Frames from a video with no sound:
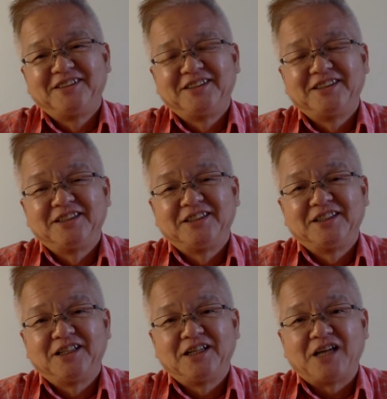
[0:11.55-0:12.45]
I
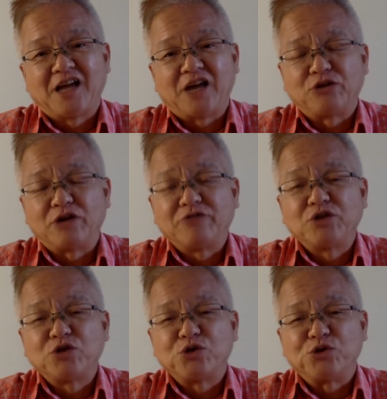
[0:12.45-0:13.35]
travel
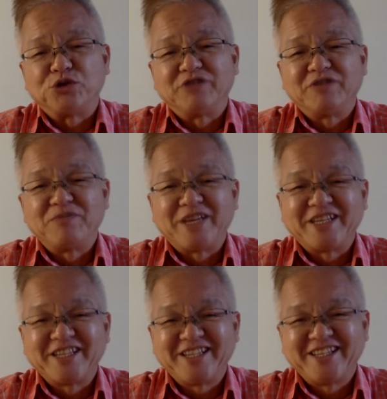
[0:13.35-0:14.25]
to different
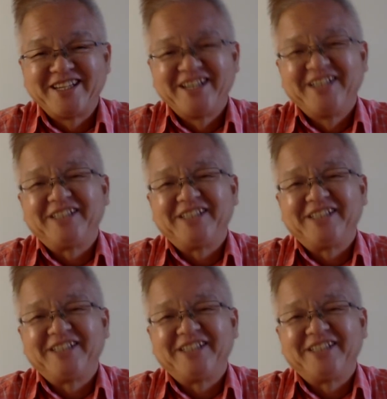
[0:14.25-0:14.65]
places,